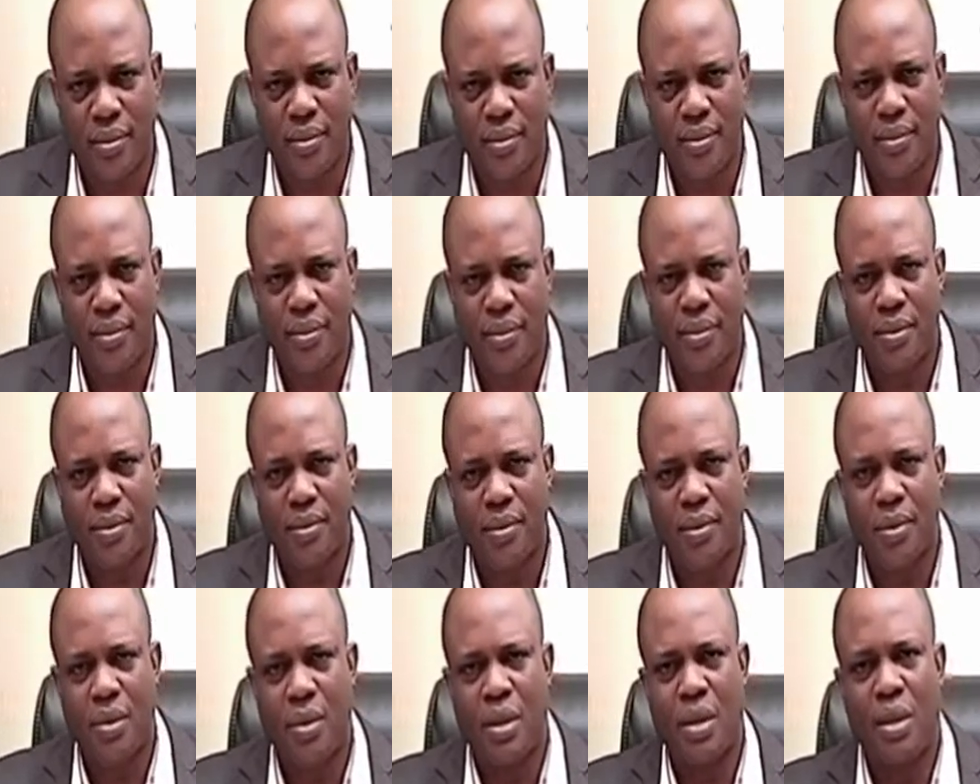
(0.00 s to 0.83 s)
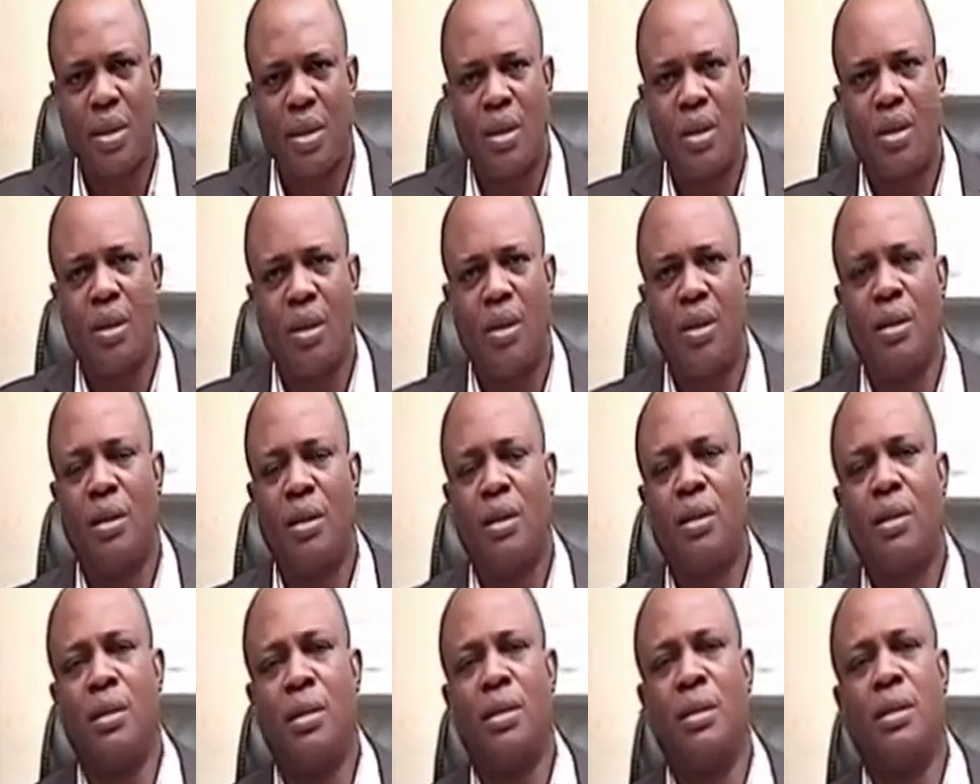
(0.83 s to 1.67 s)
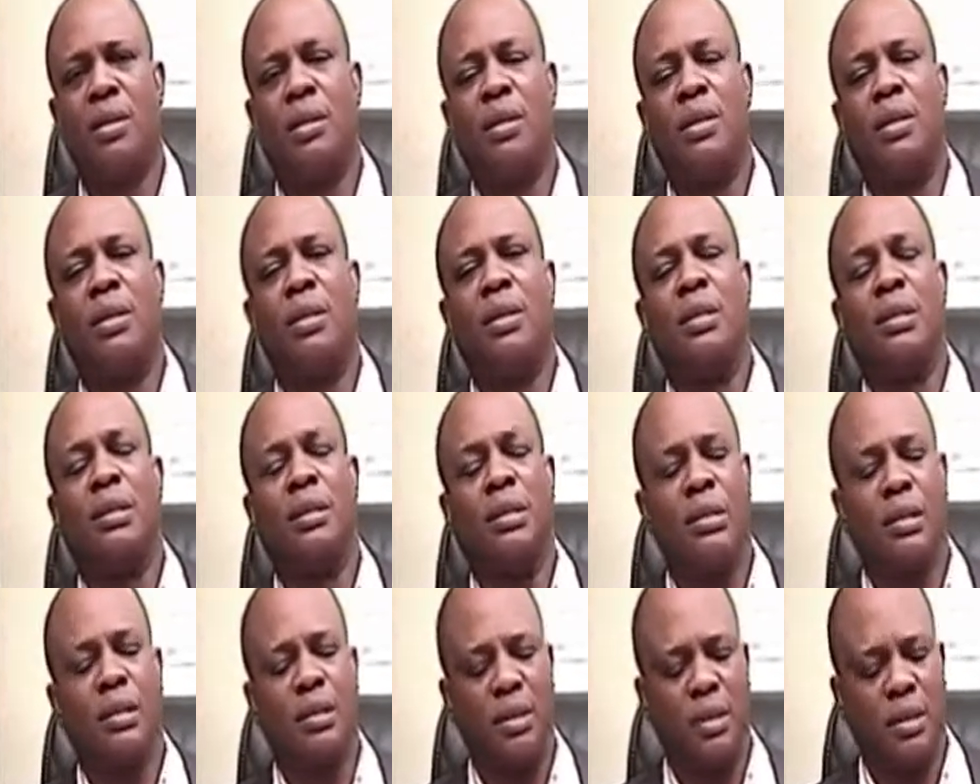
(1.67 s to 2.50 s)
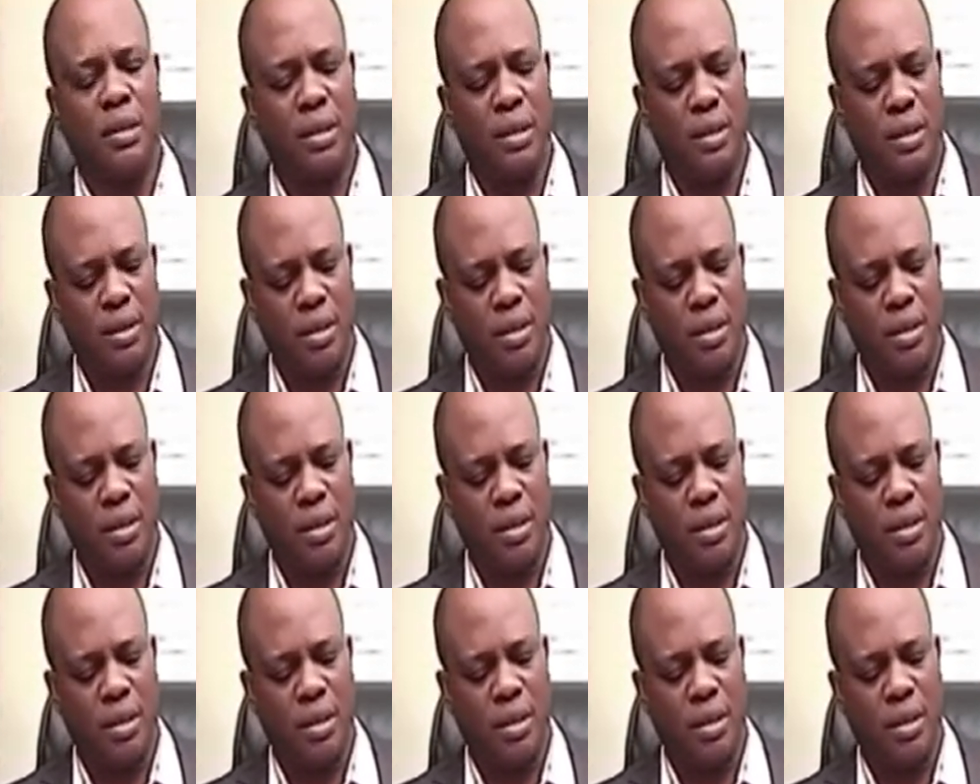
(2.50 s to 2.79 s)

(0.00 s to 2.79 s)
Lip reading: Nothing is said.